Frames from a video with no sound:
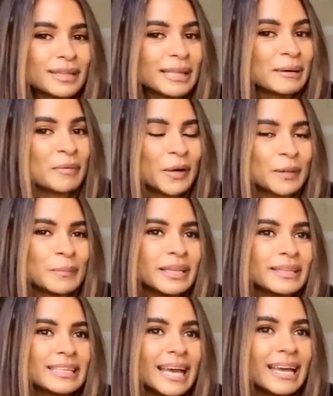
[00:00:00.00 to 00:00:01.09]
the apartment
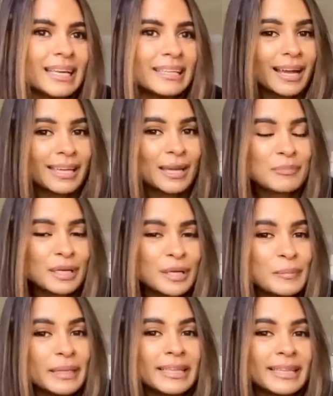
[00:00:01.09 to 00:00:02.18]
and I am
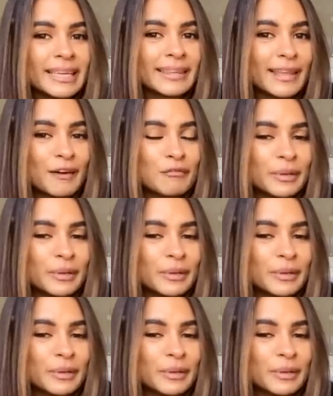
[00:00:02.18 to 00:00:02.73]
completely in love